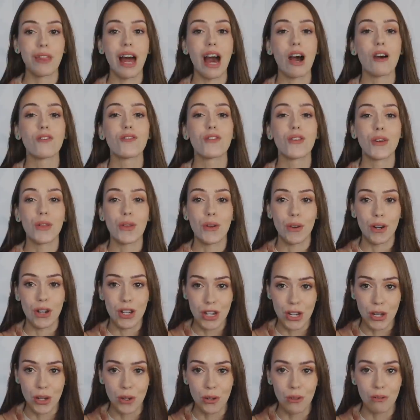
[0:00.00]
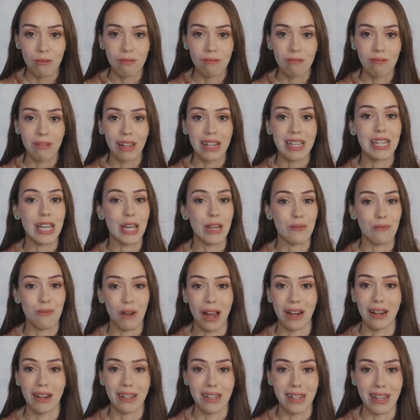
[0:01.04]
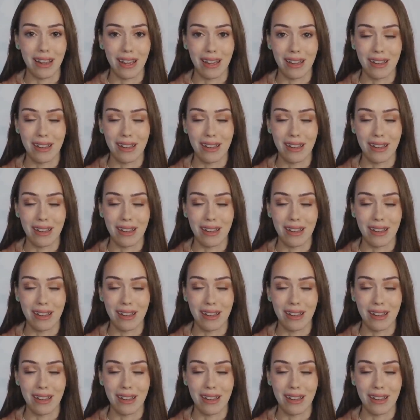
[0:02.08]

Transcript: Without further ado, let's get right into